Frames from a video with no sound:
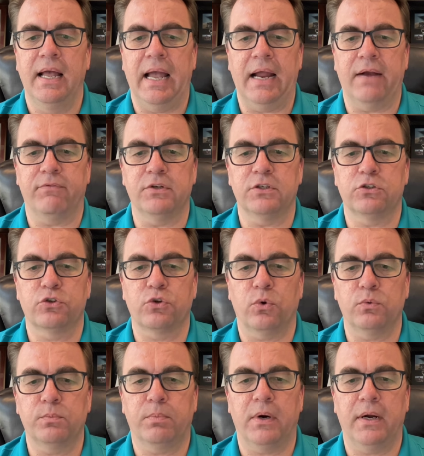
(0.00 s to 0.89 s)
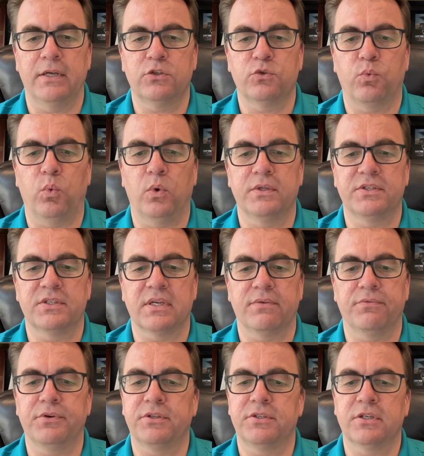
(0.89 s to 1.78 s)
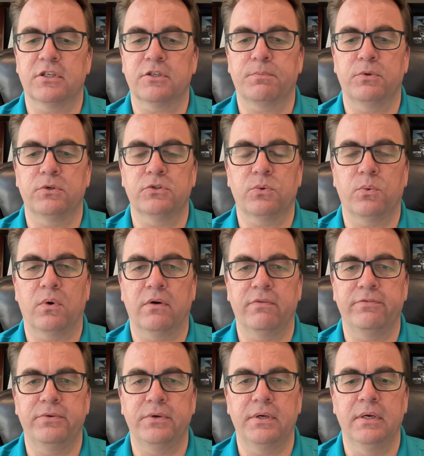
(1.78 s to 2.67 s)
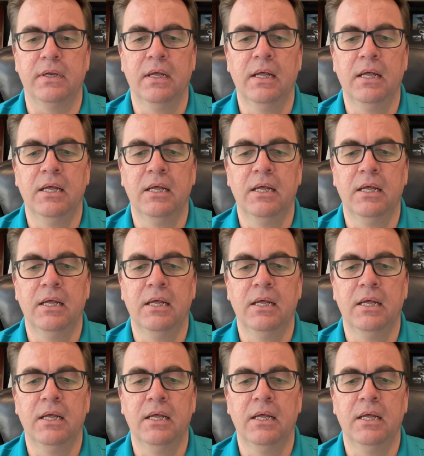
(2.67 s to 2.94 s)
Average sold price 176 per square foot.